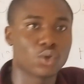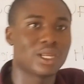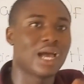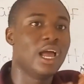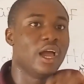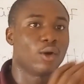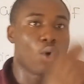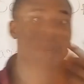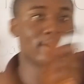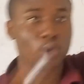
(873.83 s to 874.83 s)
so that
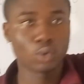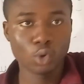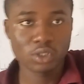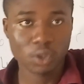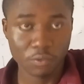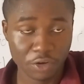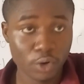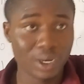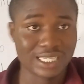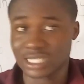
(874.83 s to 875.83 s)
going to those
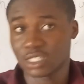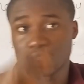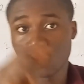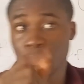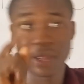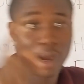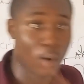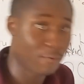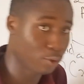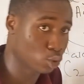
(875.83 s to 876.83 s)
video lessons is going to be
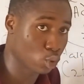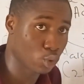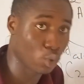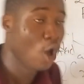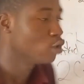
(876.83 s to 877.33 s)
helpful to you.